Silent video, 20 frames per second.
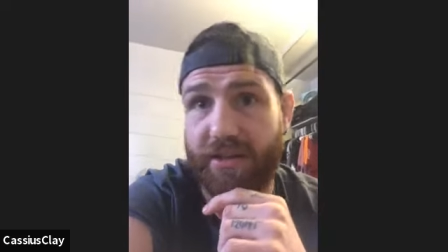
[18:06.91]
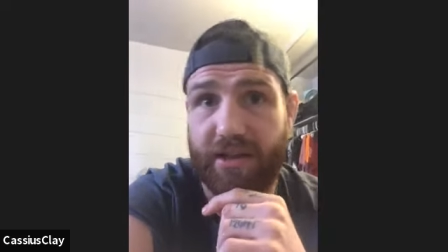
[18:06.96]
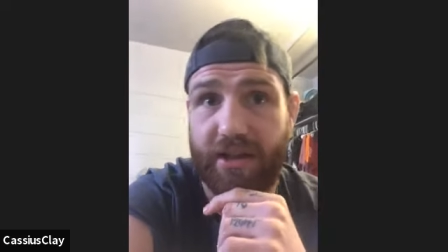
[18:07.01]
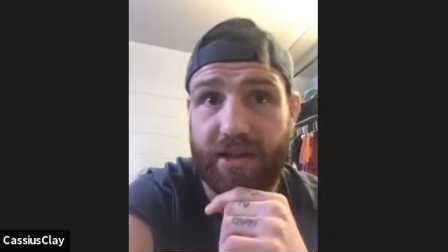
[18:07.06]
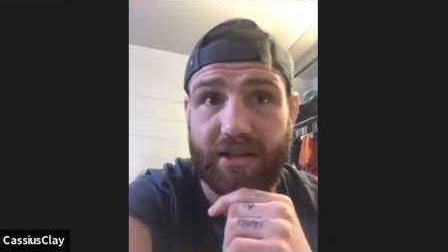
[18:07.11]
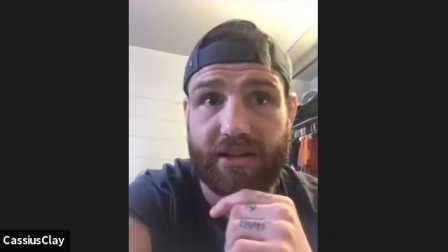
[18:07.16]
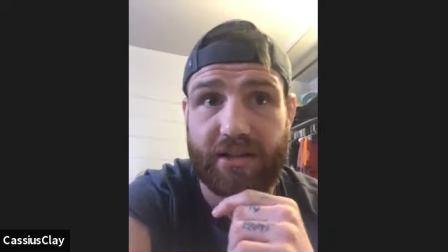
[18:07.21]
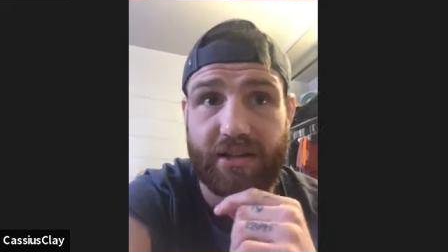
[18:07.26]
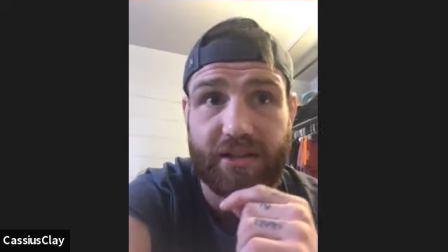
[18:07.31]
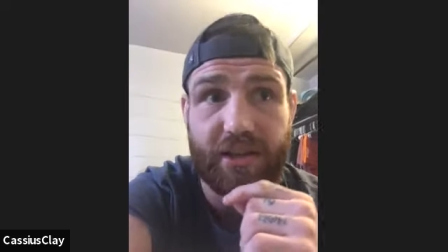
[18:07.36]

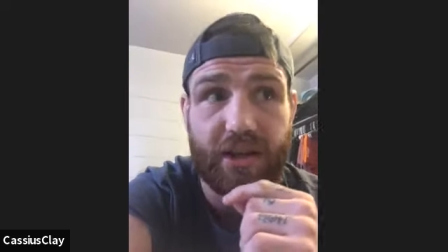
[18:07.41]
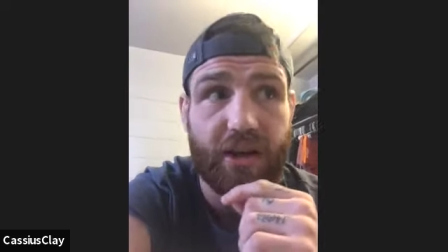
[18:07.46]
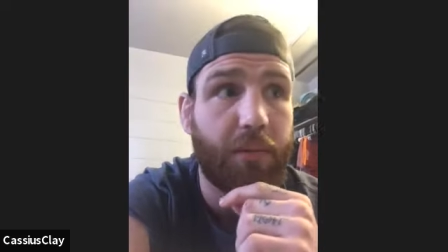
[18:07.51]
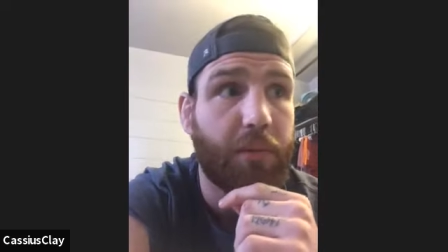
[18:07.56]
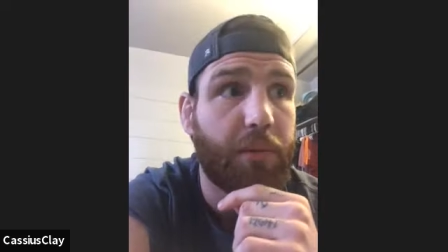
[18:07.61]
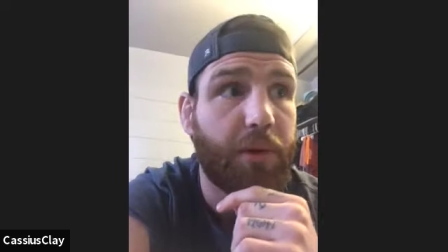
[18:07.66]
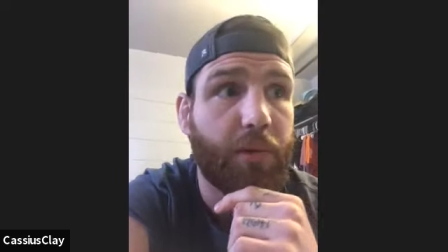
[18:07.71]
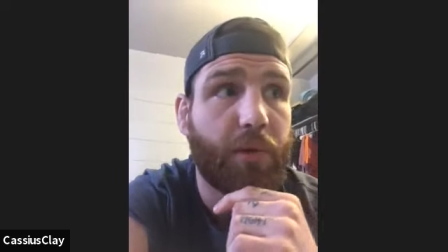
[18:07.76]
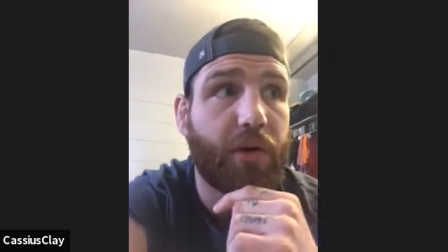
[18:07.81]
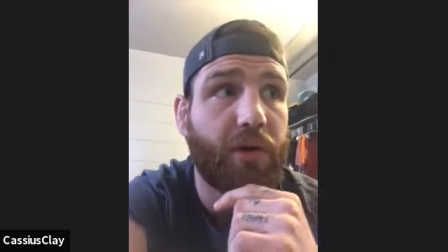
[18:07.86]
this is going to
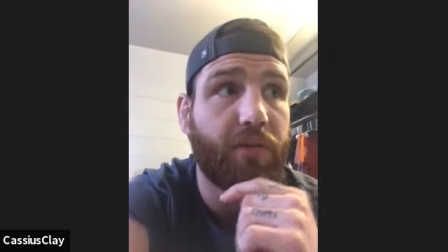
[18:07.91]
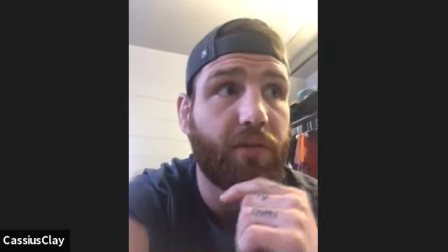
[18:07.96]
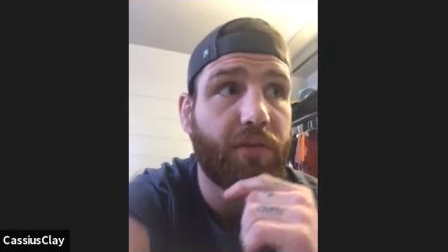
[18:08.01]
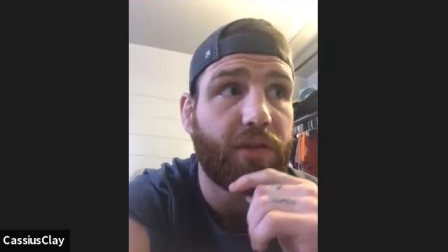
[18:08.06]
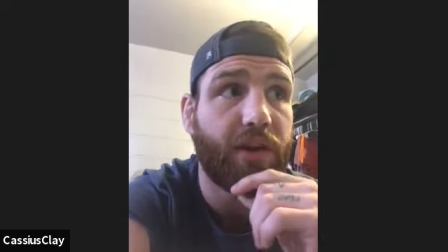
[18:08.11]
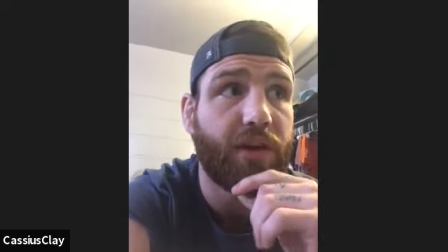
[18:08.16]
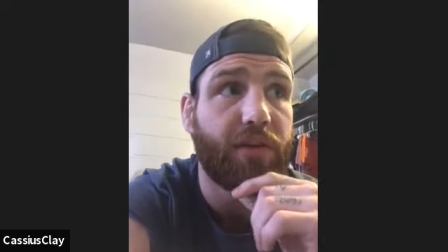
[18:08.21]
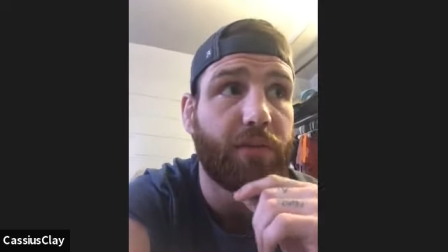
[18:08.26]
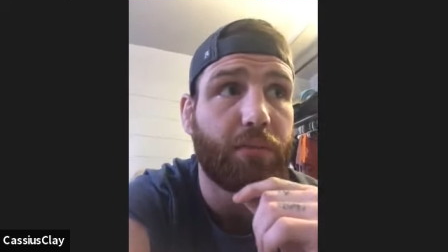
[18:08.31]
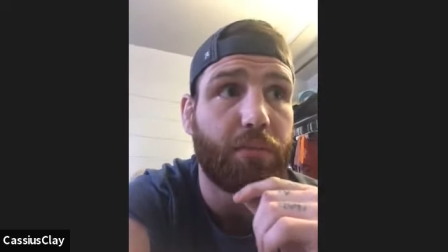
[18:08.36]
be one of
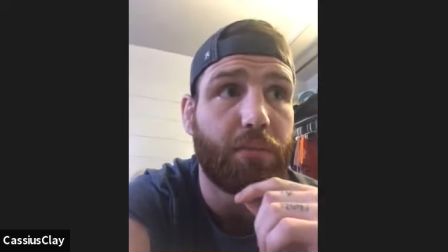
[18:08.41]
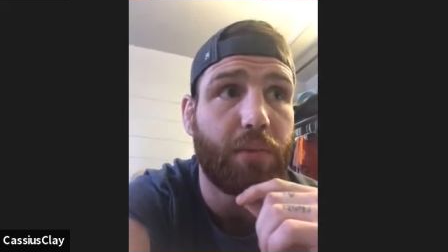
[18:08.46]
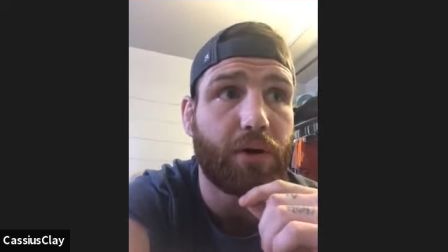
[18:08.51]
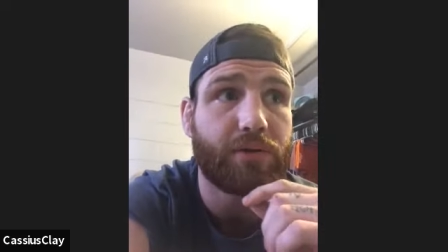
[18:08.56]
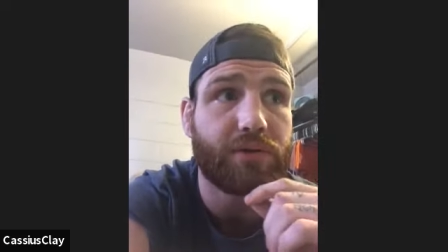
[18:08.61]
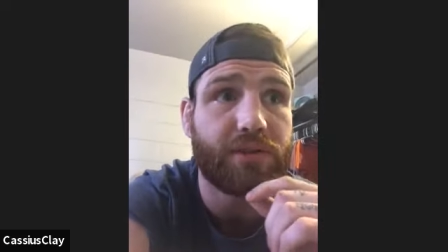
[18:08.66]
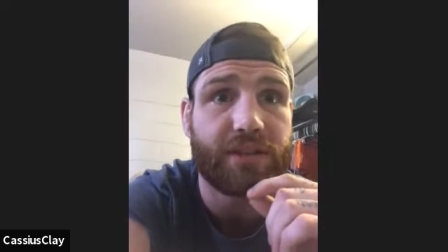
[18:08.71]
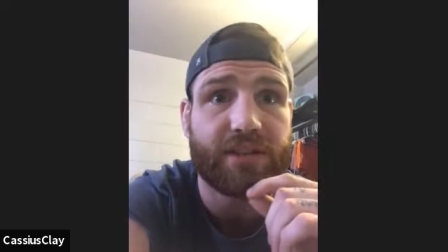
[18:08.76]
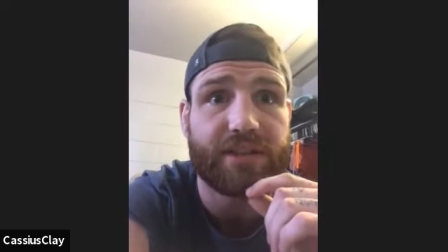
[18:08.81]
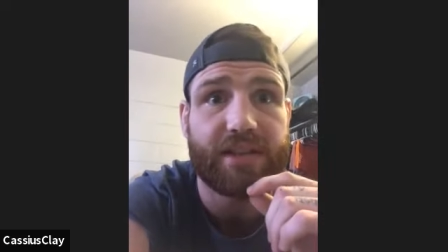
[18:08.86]
the
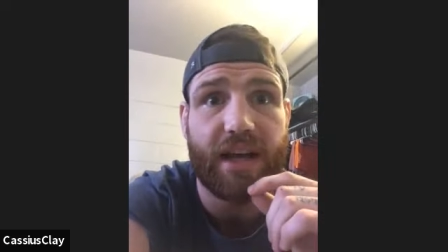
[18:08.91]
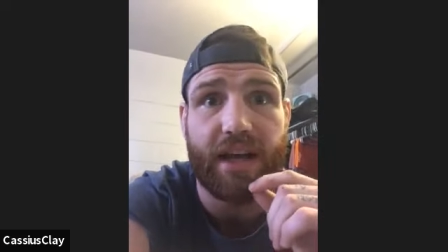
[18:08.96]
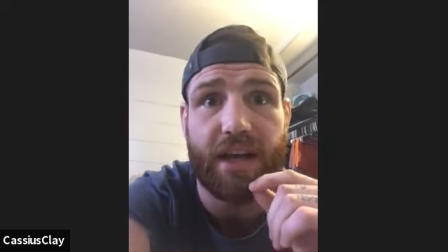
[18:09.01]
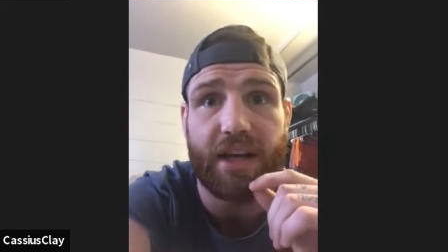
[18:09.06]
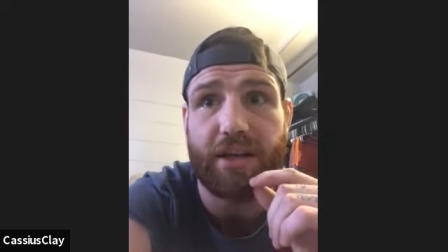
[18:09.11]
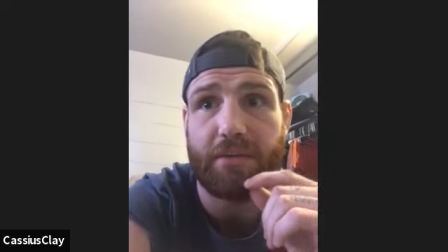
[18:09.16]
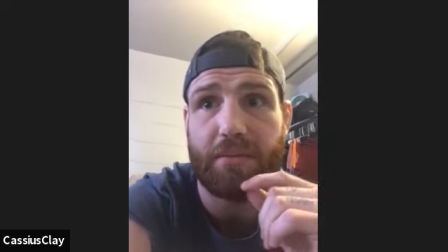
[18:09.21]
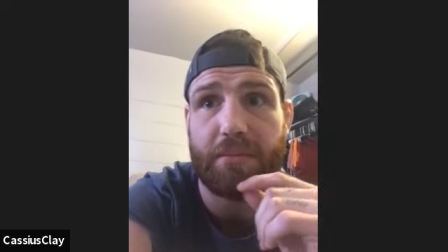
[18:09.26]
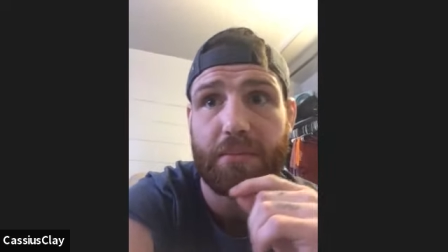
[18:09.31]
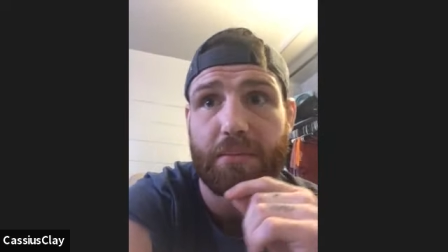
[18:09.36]
most
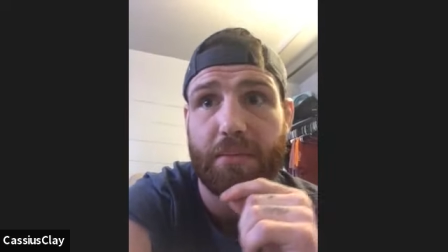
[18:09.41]
exciting